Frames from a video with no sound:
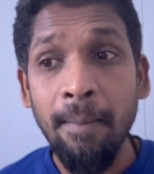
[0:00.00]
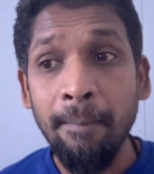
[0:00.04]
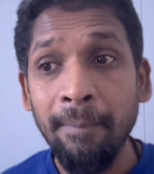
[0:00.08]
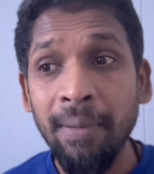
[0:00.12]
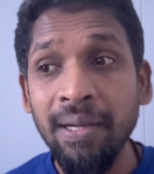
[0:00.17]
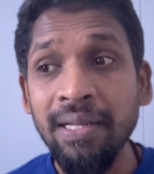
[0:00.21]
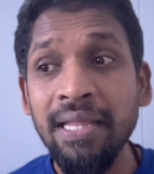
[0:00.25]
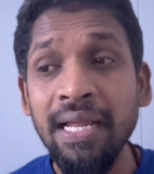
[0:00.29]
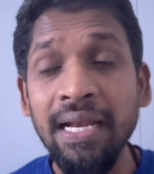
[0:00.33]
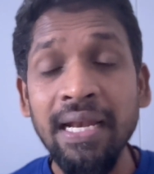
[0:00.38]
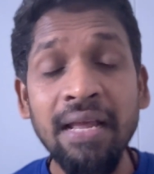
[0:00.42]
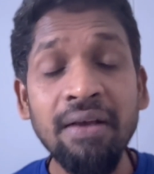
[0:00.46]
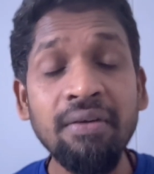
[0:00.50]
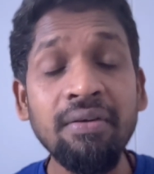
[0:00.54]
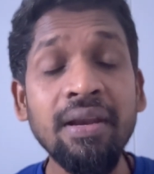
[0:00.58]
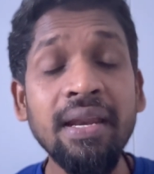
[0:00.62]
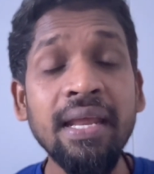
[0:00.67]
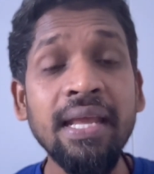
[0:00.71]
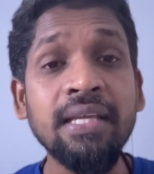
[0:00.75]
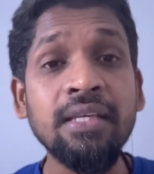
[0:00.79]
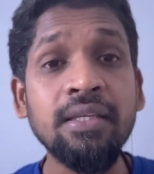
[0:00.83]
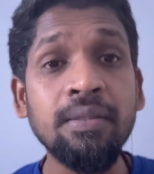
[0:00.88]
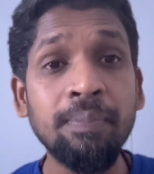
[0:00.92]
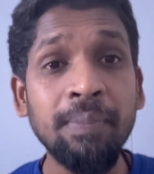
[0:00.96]
but they never
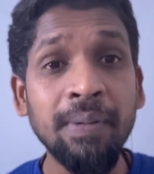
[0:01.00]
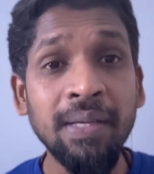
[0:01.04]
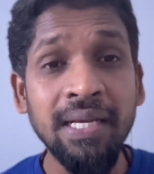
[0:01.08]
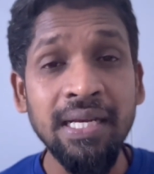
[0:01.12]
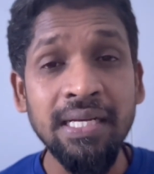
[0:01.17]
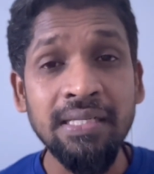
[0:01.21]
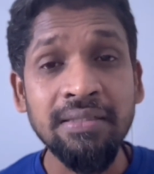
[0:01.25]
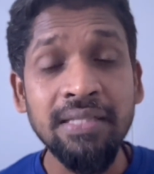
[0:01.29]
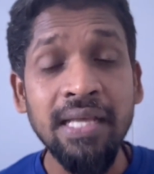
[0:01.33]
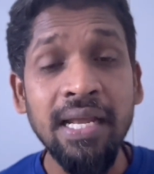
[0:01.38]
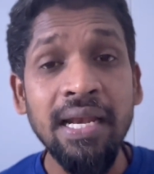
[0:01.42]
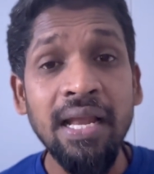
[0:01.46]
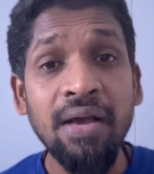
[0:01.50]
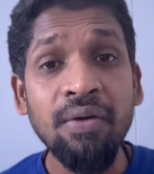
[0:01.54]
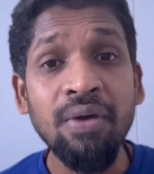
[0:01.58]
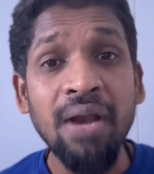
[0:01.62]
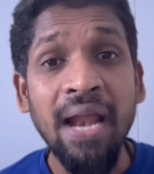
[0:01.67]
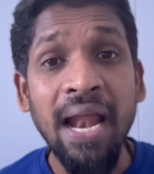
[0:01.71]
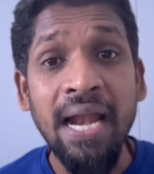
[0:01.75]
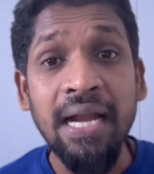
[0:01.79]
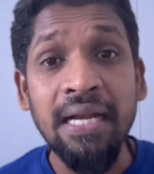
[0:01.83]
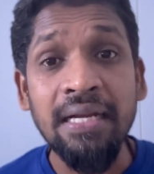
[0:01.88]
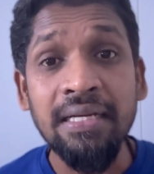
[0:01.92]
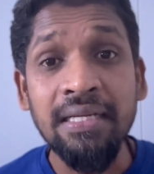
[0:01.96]
experience, they
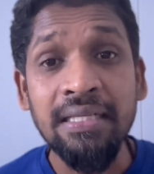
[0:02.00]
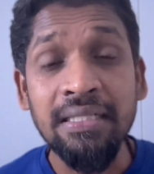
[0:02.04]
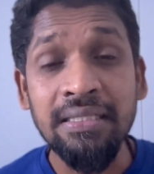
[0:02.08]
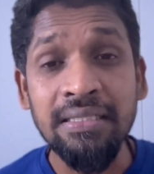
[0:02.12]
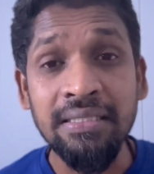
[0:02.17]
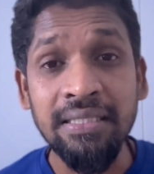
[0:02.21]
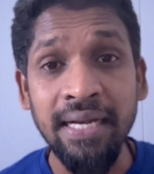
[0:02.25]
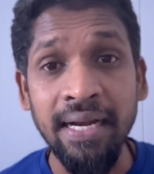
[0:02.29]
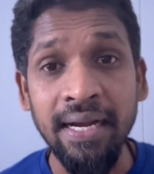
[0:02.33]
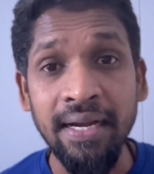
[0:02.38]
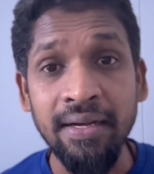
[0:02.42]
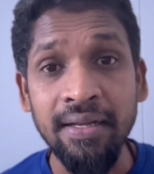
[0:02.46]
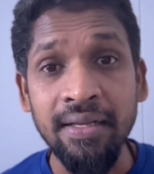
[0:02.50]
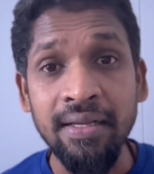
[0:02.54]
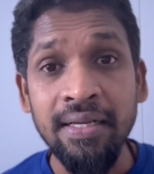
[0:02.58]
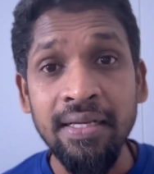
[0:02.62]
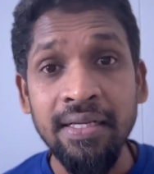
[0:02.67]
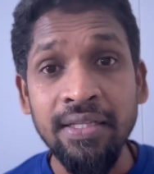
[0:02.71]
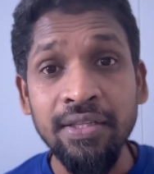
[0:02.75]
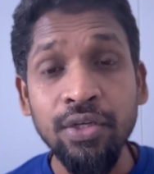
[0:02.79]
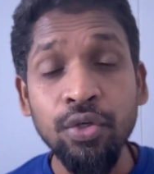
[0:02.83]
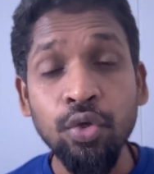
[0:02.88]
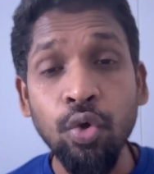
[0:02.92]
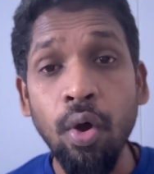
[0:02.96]
never understand
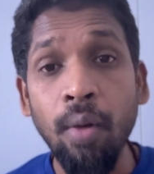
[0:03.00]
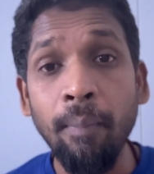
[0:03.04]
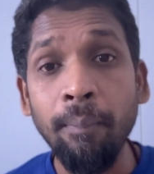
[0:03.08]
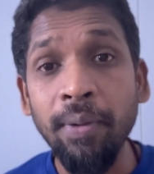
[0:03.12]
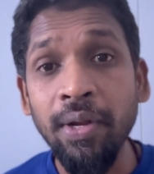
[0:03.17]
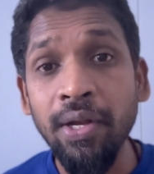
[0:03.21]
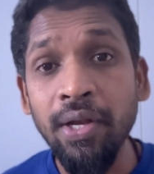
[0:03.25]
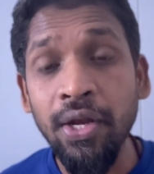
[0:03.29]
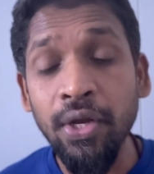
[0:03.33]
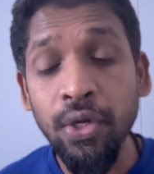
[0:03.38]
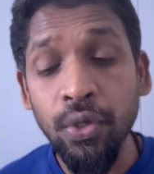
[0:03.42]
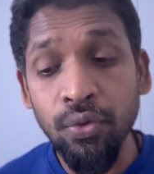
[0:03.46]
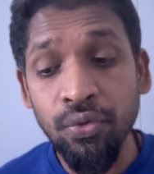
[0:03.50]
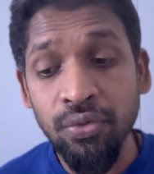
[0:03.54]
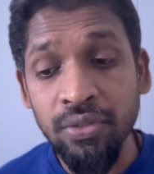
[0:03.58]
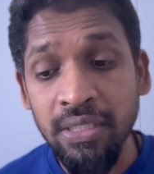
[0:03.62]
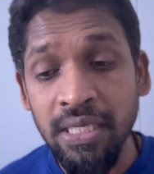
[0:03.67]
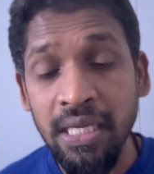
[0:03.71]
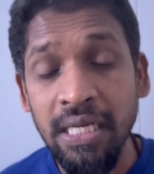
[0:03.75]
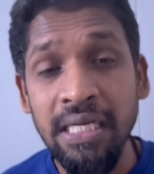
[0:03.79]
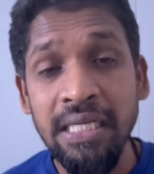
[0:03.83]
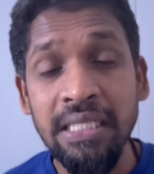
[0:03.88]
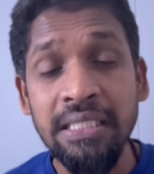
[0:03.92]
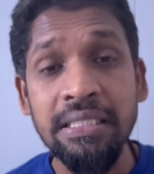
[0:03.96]
the competitive
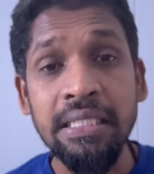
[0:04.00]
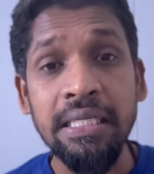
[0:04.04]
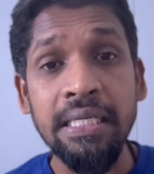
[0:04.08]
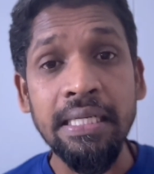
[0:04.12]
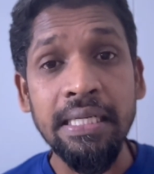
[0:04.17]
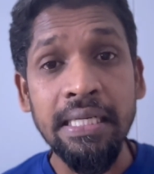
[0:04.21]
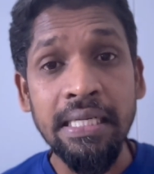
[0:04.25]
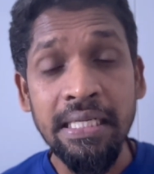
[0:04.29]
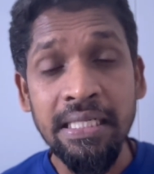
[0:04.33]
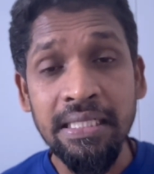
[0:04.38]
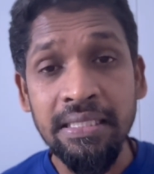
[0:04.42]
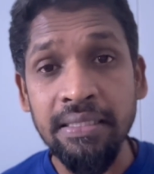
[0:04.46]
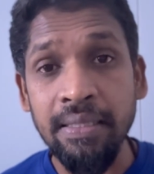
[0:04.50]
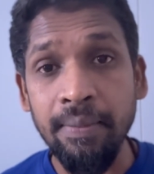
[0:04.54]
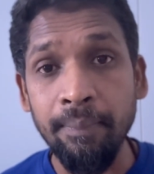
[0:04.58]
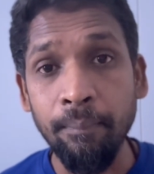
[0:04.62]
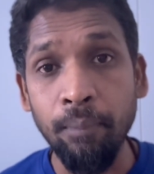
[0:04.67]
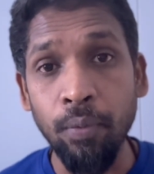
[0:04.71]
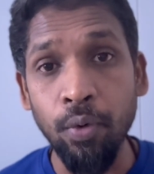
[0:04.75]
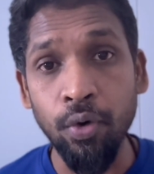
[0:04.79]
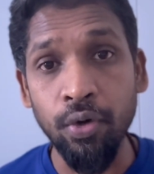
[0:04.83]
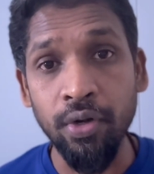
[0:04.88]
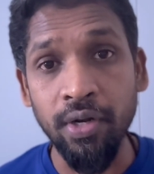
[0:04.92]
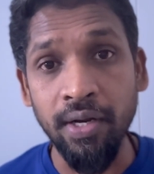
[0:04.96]
skill is really is
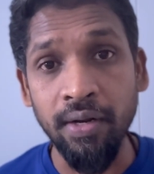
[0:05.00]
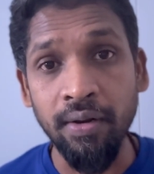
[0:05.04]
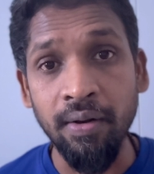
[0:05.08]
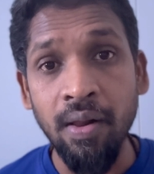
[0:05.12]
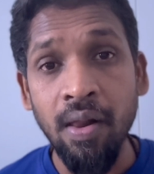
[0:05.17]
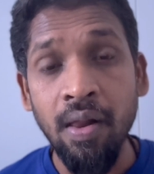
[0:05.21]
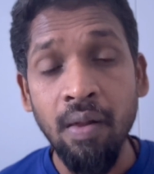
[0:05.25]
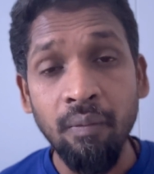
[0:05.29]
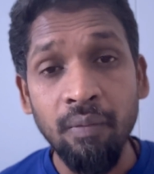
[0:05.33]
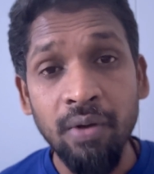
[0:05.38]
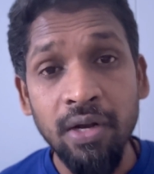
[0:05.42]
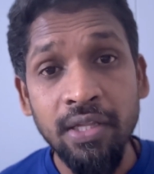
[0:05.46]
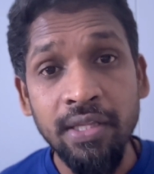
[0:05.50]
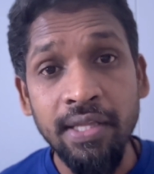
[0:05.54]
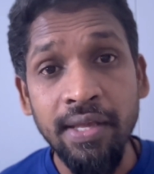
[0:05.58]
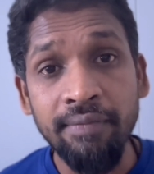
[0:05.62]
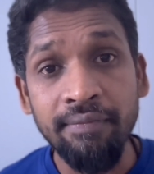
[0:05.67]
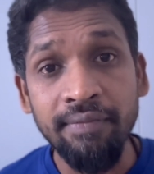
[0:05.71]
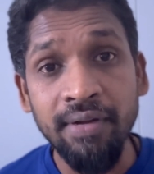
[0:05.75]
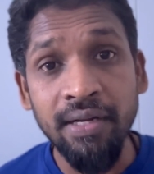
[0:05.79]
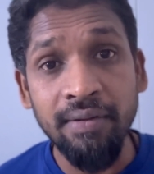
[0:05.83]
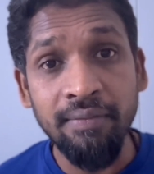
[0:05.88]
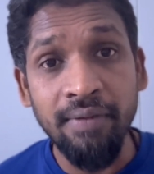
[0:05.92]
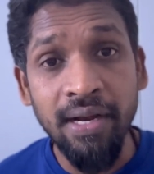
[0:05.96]
important when
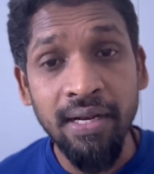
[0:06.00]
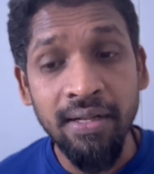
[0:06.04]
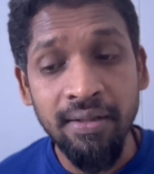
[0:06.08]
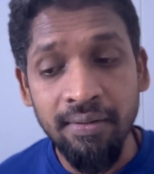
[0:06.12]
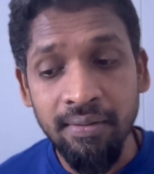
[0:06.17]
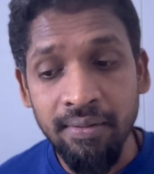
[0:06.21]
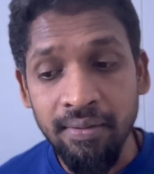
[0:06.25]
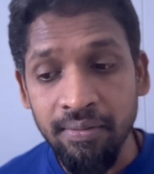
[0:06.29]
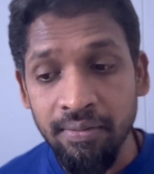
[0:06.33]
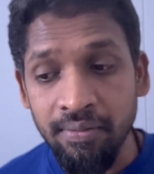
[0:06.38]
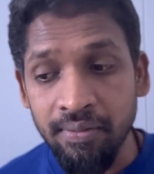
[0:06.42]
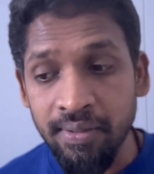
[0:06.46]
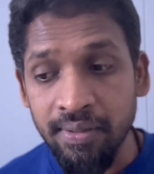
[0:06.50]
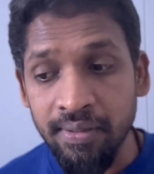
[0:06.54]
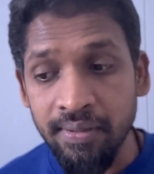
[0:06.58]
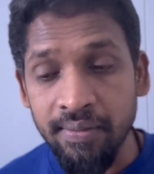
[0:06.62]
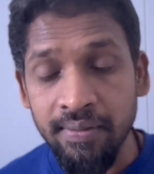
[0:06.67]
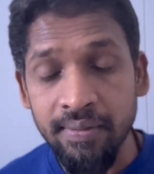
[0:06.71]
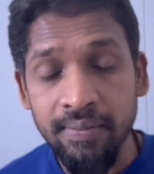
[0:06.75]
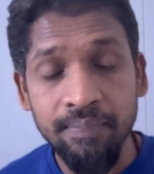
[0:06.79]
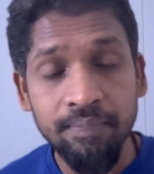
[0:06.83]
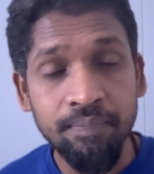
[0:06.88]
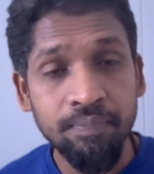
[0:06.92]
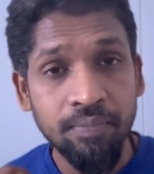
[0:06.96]

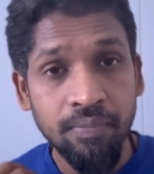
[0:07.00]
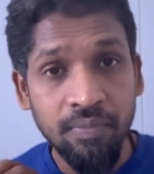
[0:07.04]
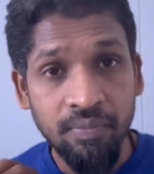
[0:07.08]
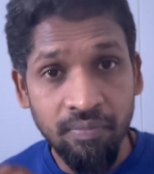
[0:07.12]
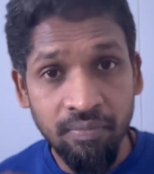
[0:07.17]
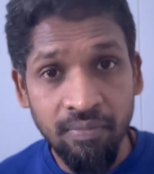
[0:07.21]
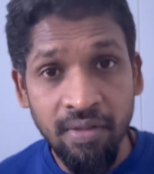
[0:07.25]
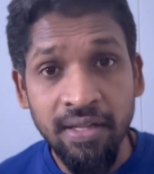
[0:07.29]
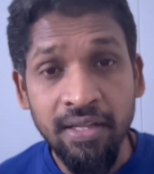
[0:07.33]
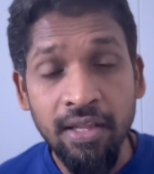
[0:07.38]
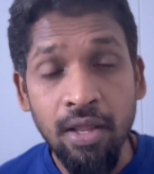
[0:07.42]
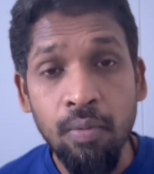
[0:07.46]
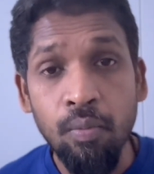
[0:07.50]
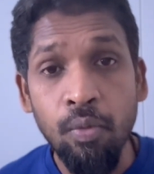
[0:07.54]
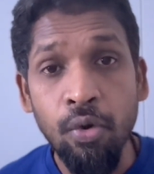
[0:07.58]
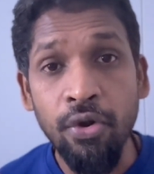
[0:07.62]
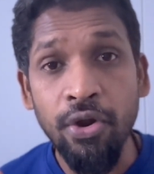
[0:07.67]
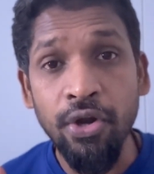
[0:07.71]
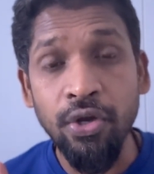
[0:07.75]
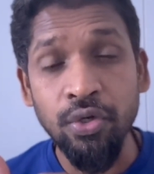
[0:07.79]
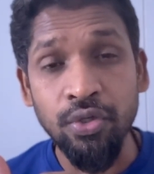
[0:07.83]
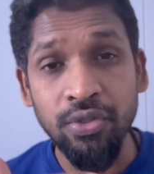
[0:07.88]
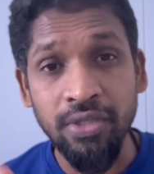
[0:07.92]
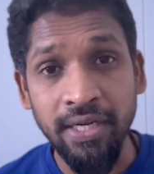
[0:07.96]
then they'll
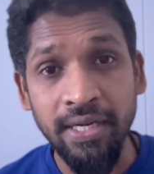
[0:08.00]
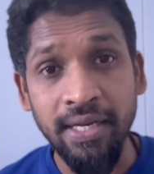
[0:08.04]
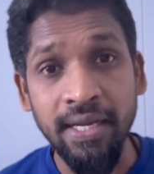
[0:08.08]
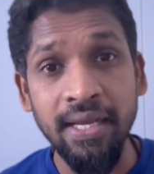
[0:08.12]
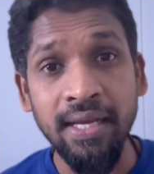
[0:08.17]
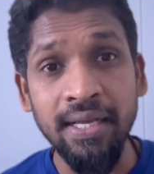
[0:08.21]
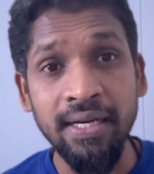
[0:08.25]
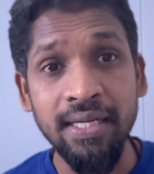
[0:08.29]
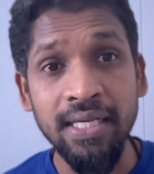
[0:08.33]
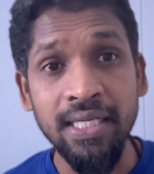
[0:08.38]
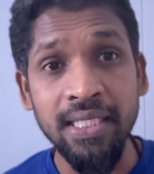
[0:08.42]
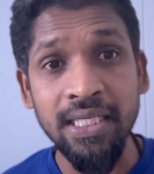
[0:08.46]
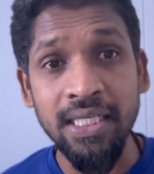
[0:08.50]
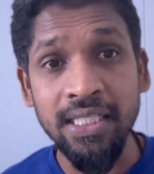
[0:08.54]
move into the career,